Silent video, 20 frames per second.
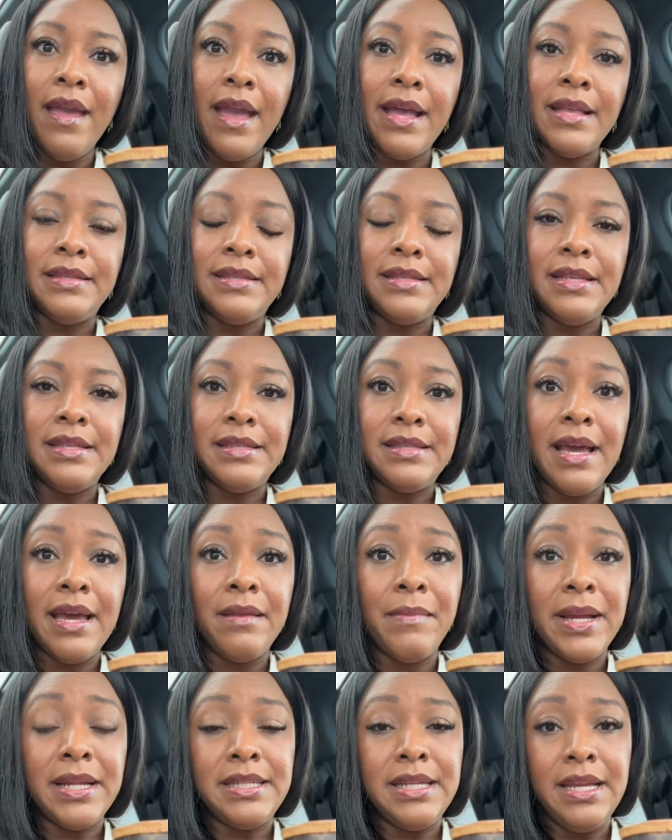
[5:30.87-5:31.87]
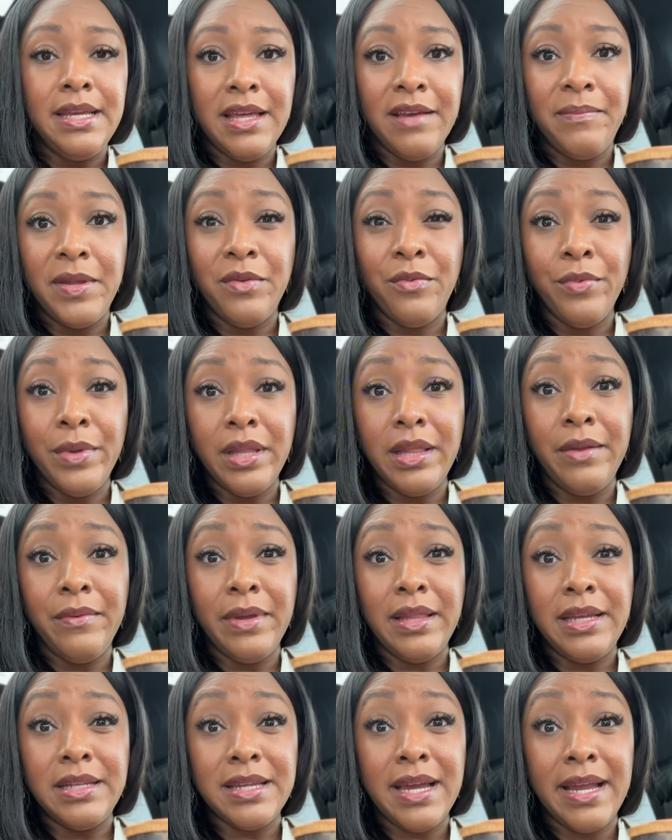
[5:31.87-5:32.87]
And since then my teeth have been really,
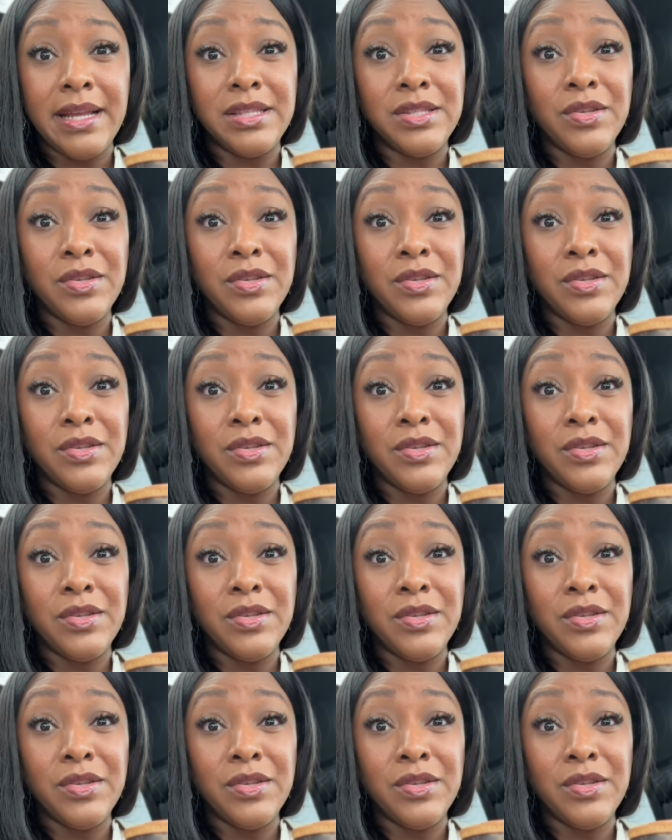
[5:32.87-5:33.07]
really tight.